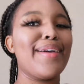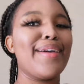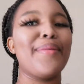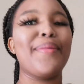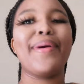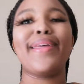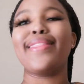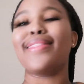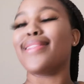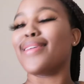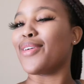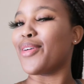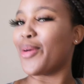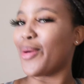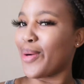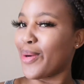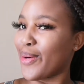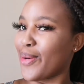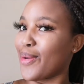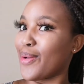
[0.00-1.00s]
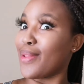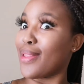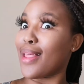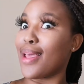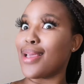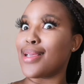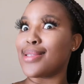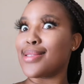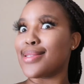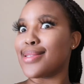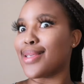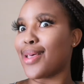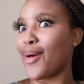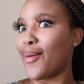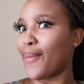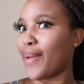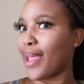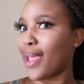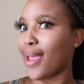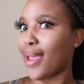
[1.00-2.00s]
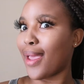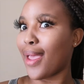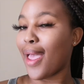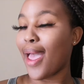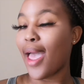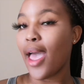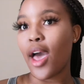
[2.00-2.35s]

where the girl is going.